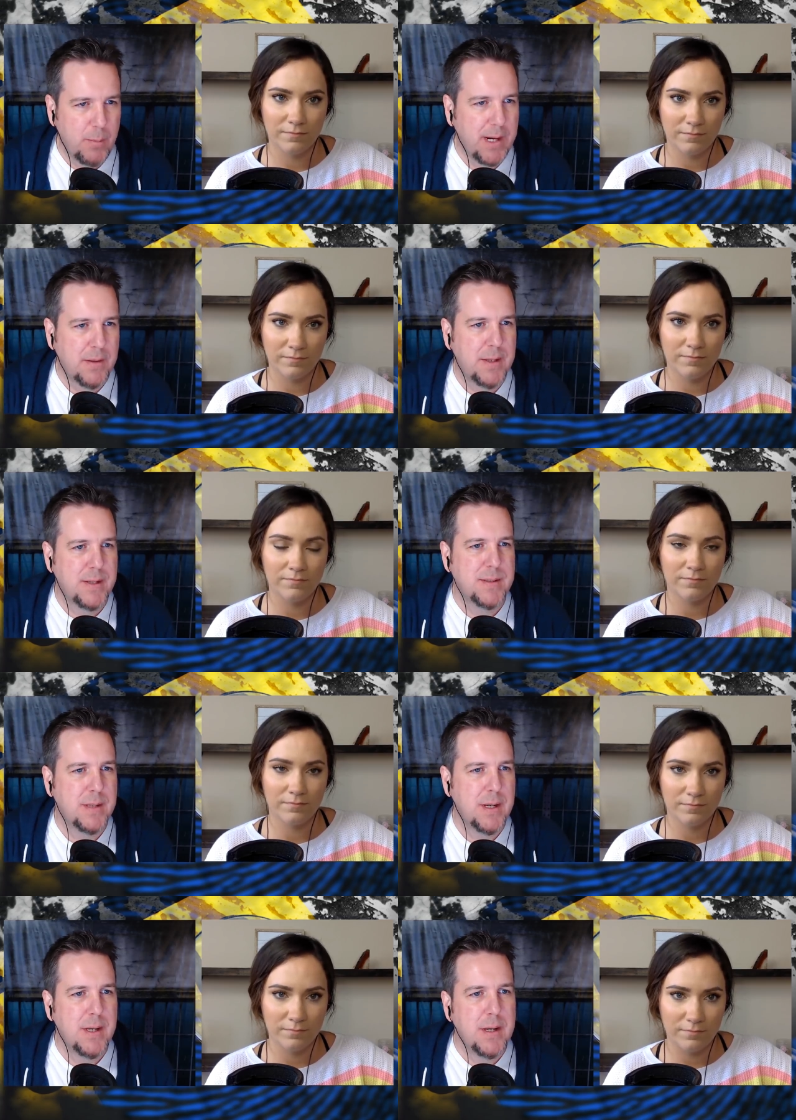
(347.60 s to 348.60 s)
Speaker 1: about this,
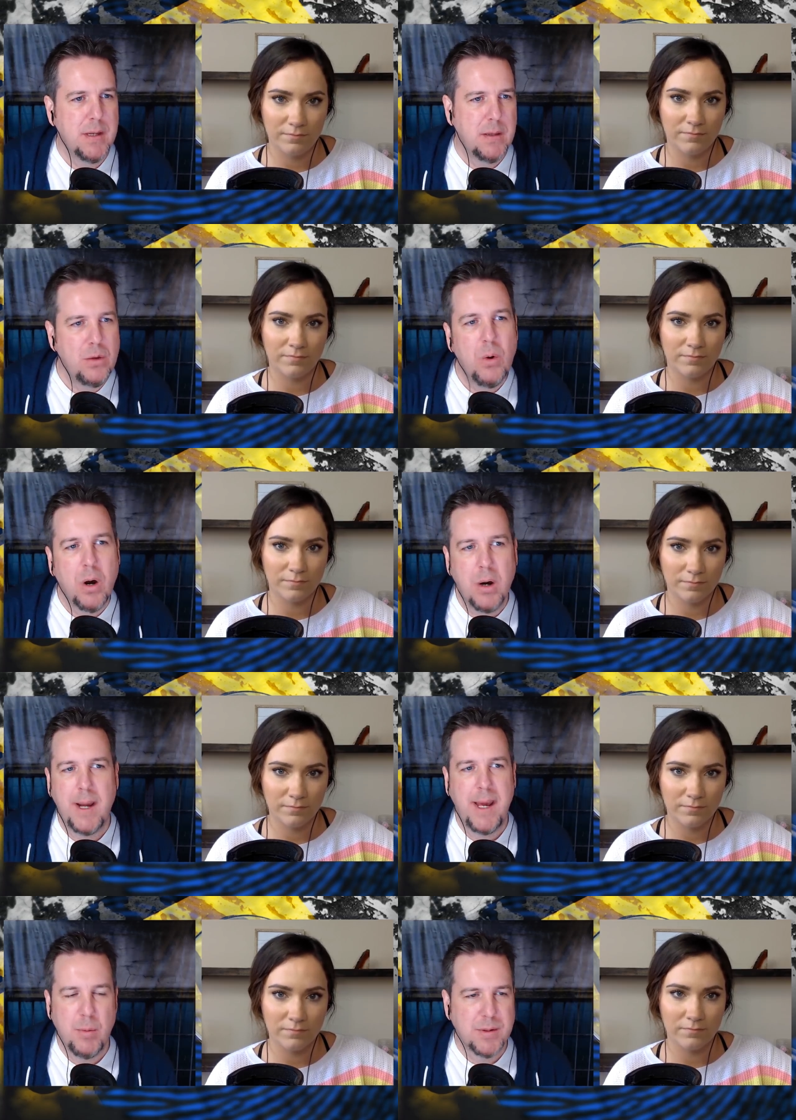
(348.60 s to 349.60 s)
you are
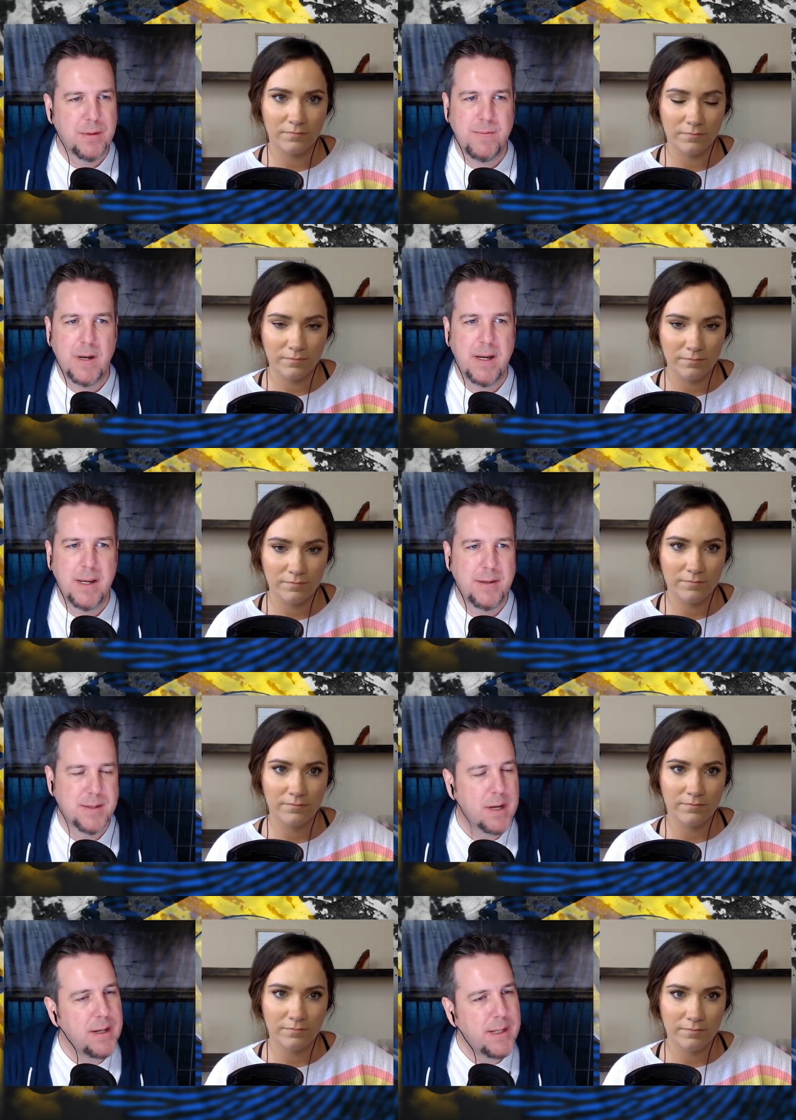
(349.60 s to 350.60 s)
able to find
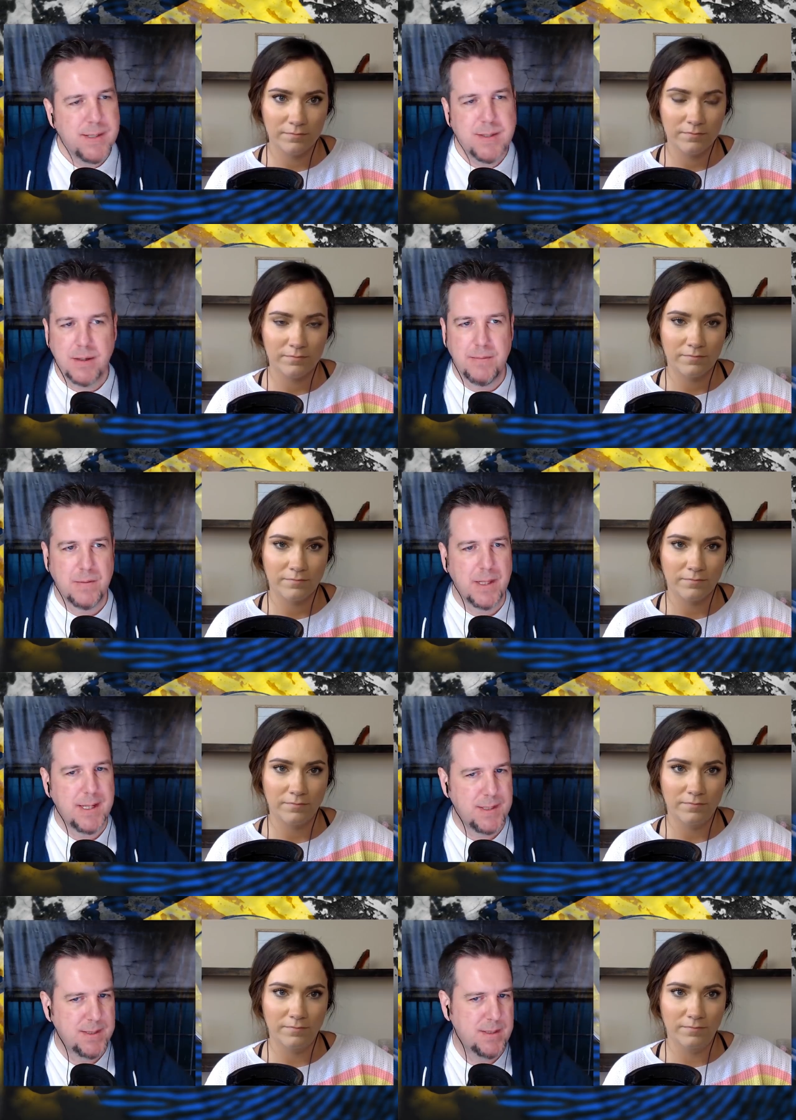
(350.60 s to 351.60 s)
tons of
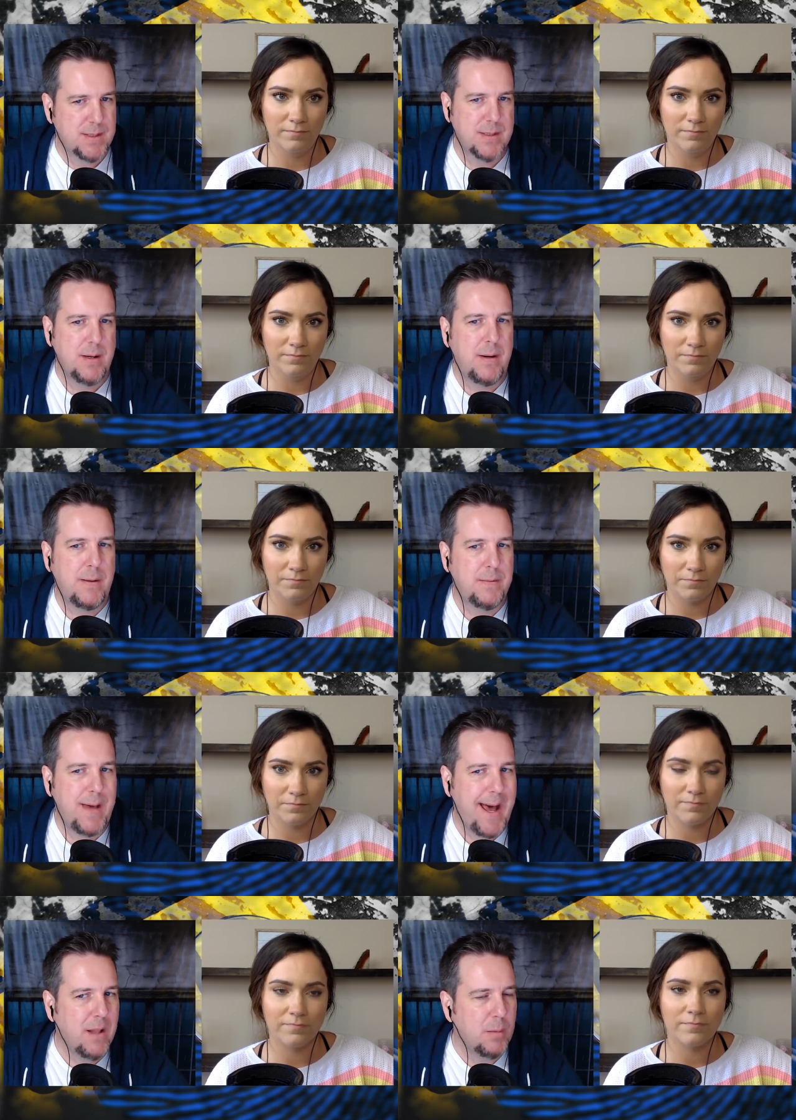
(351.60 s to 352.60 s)
lists of
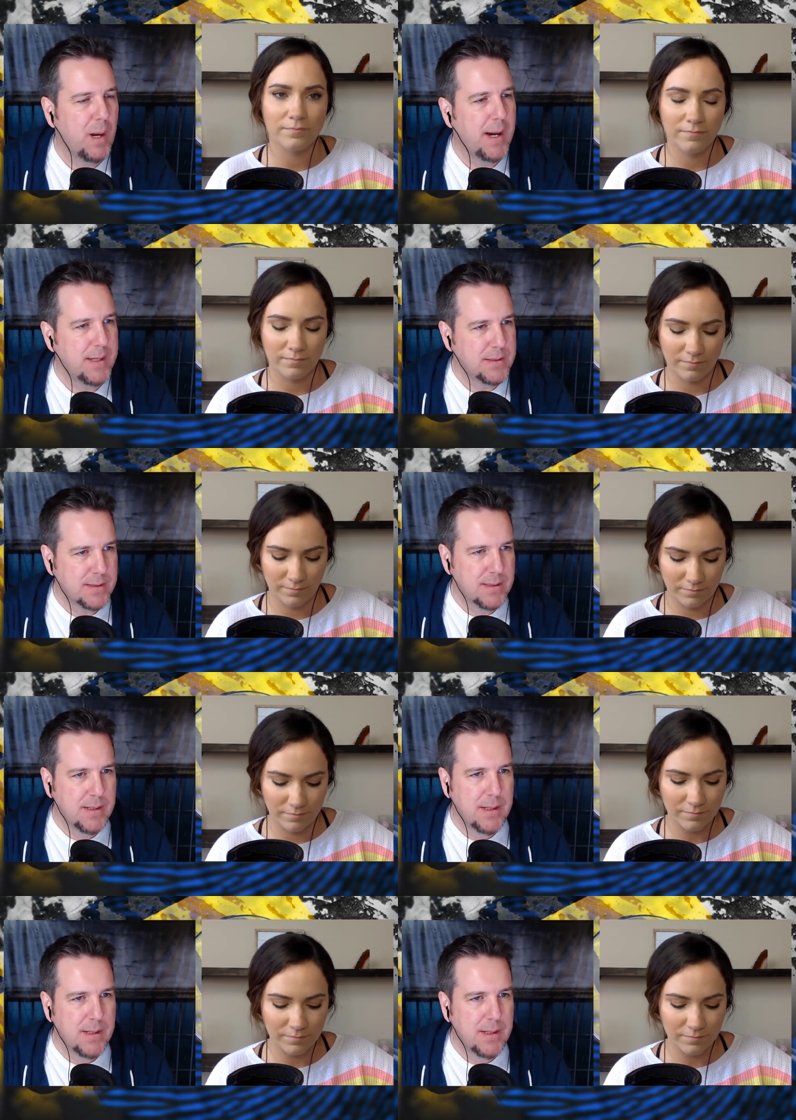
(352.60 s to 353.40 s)
alibis.